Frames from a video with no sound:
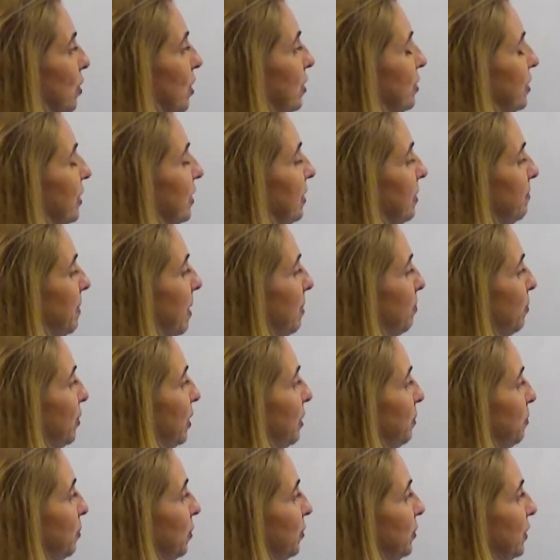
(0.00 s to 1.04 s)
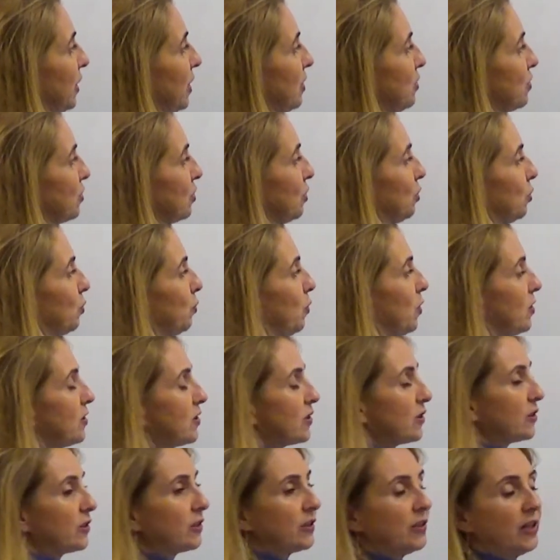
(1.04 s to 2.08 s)
the membrane potential towards
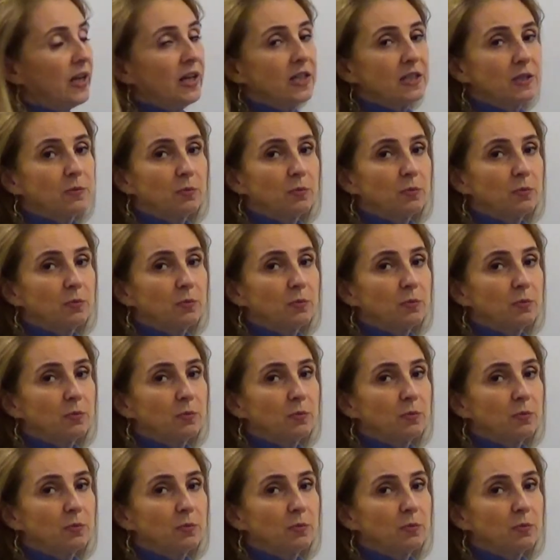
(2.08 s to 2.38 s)
the Nernst